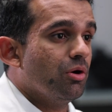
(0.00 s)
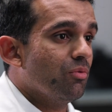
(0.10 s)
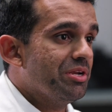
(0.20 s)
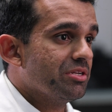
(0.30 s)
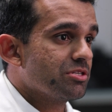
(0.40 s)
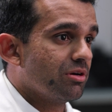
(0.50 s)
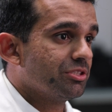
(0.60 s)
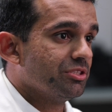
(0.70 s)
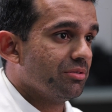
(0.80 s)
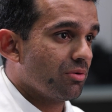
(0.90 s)
in adult
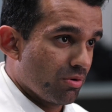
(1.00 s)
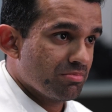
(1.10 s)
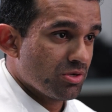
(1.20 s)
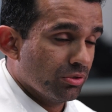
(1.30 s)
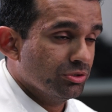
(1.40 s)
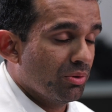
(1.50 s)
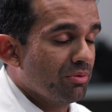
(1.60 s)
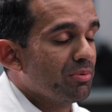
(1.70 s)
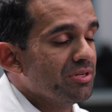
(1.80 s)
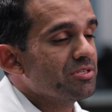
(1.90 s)
reconstruction or total joint
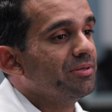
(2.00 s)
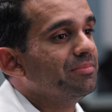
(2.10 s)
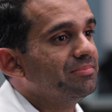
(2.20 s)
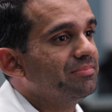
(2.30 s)
replacement.